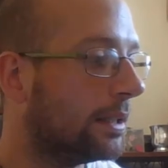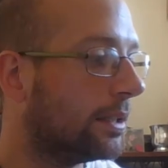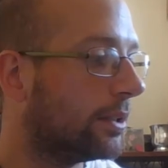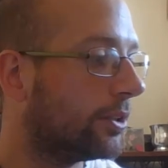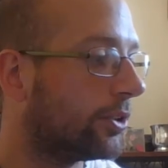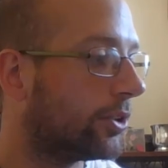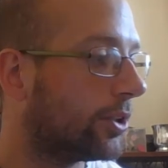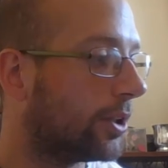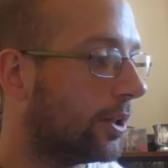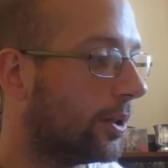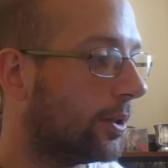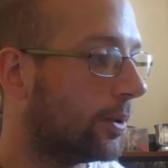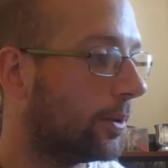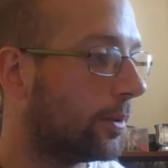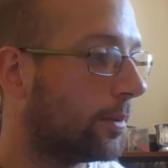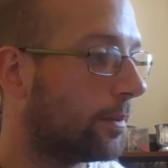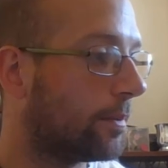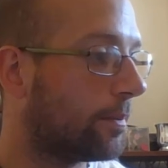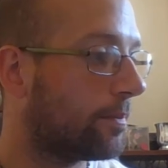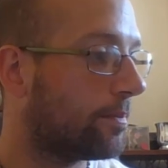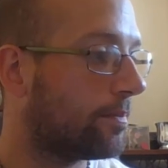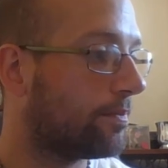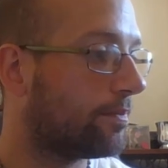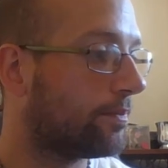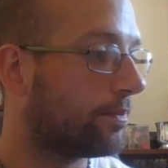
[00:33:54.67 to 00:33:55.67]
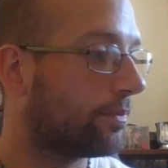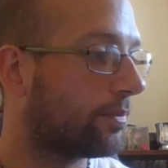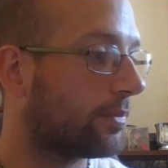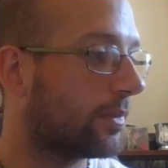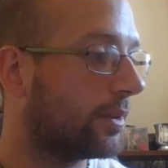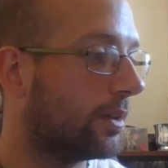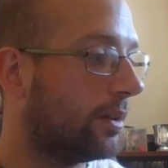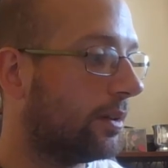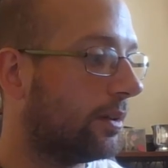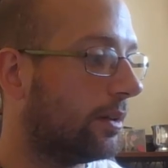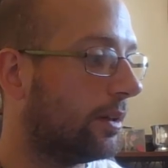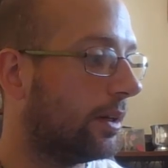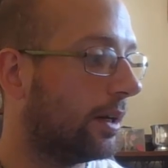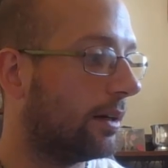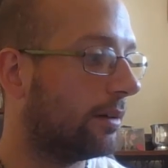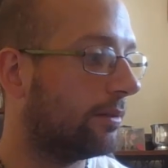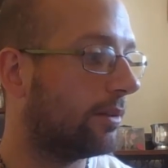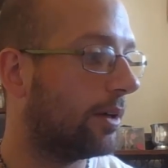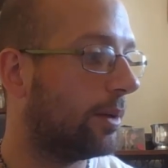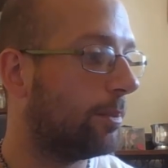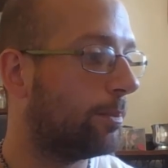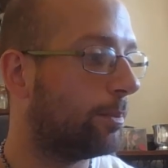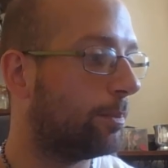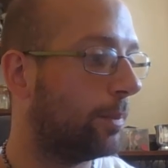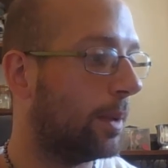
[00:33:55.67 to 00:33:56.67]
So yeah,
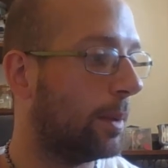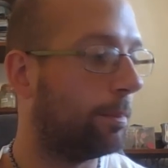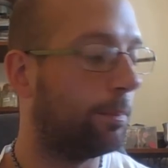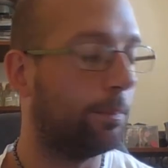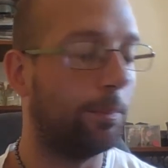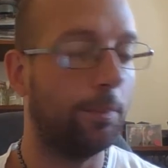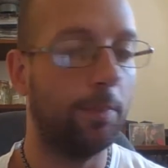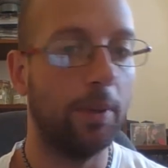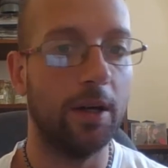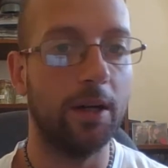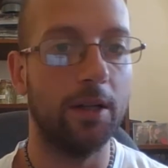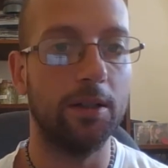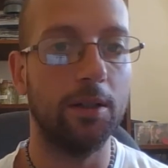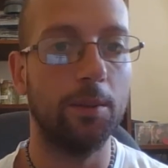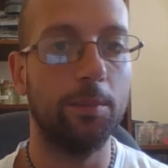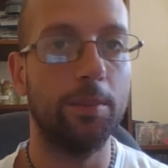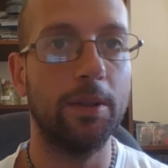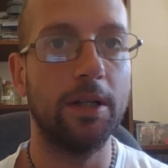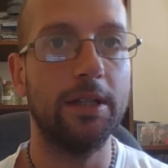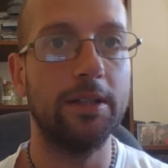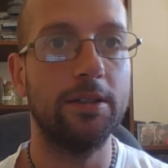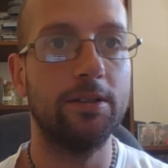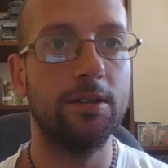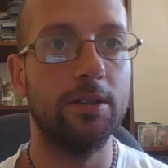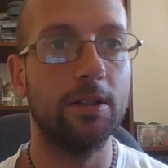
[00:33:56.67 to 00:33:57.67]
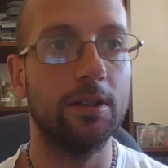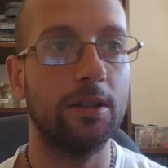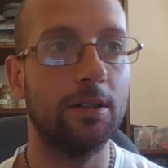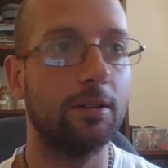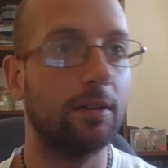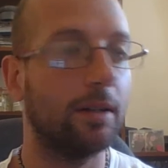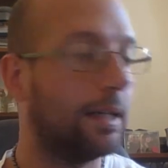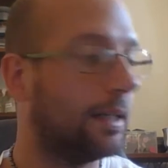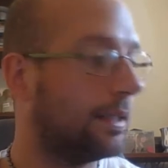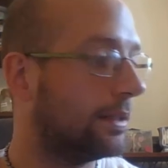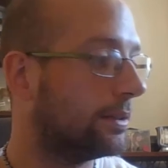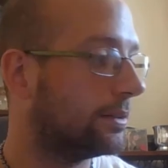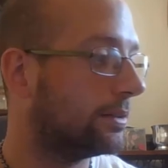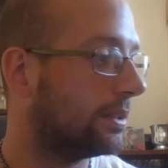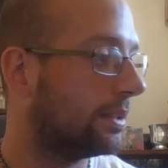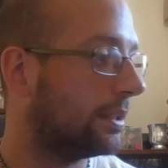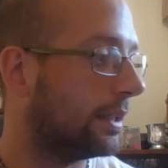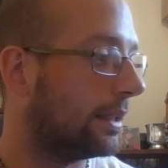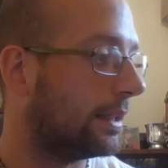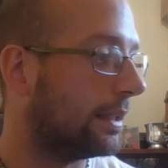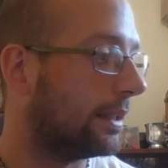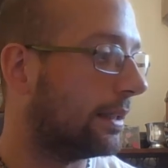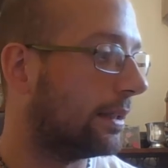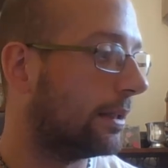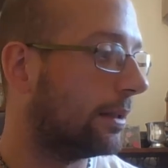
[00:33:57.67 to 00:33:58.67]
they burnt the place to the ground,
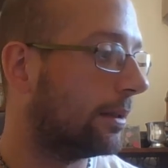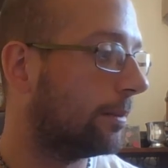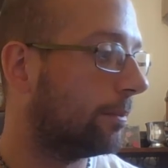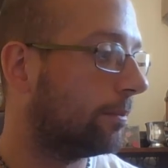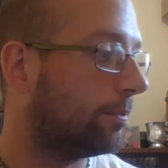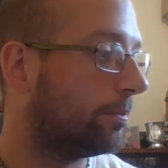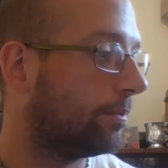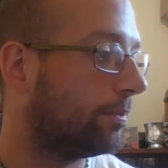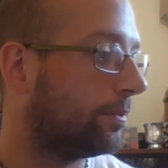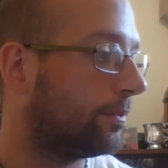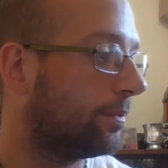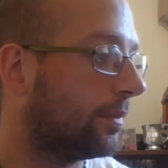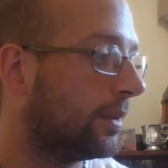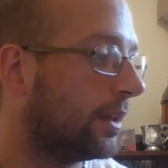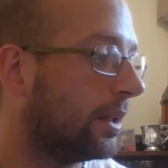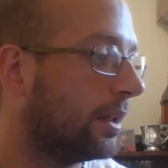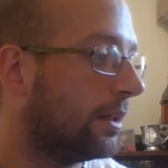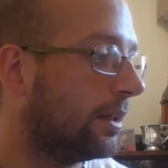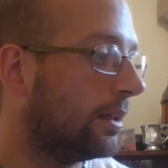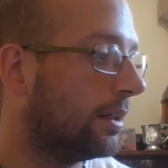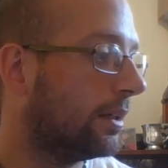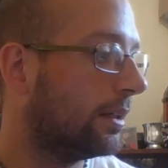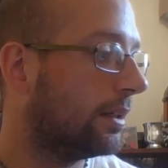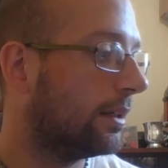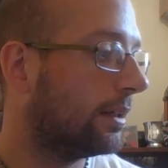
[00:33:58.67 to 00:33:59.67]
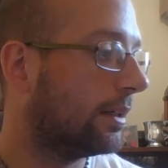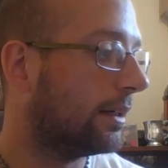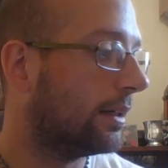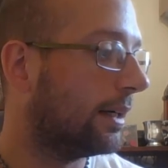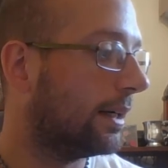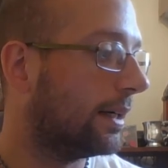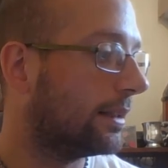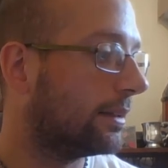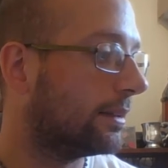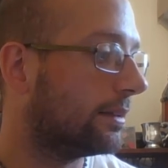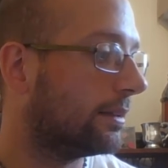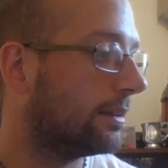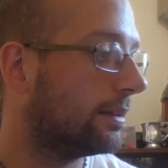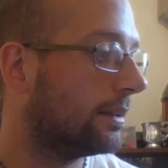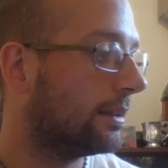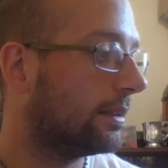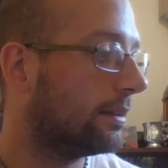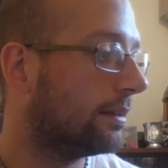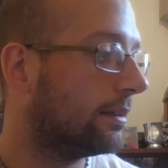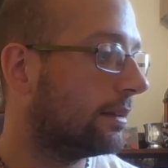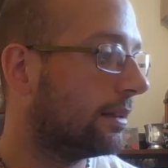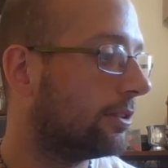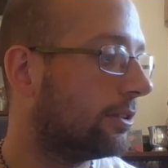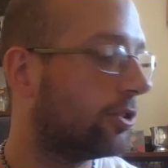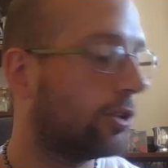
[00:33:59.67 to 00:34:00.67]
and
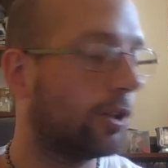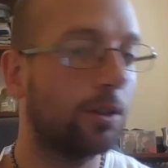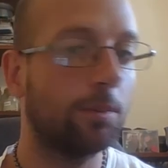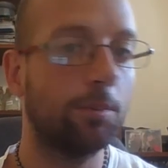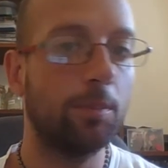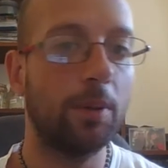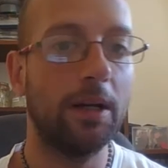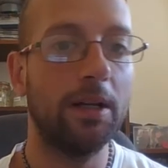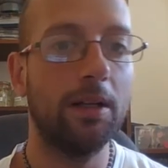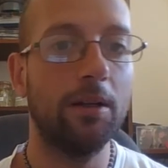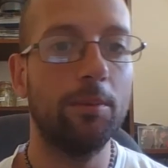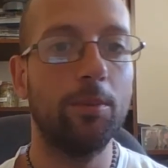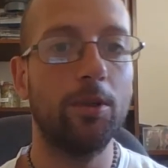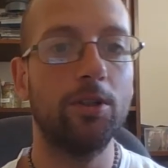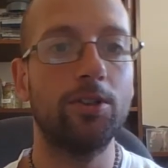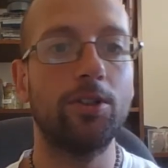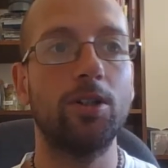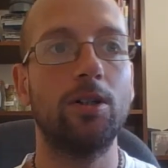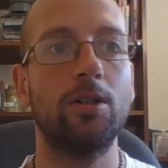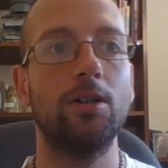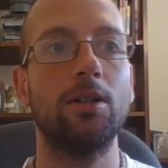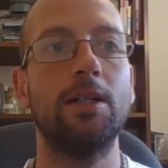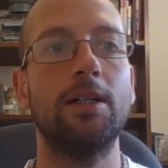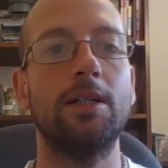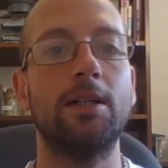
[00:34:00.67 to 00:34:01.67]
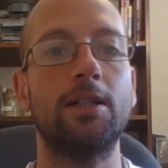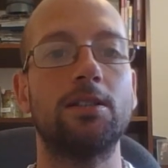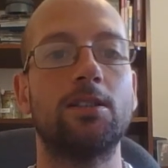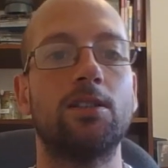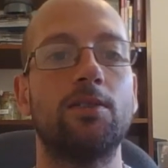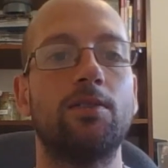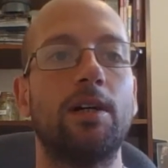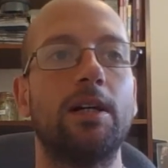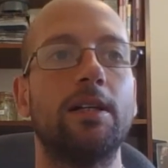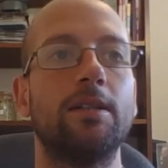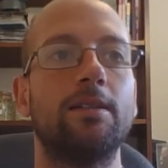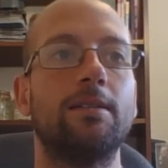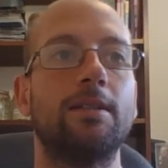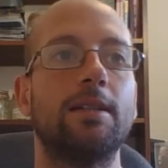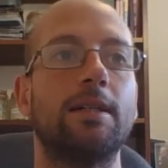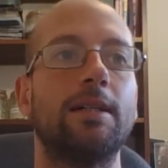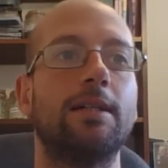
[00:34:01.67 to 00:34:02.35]
they took pretty much all the artifacts.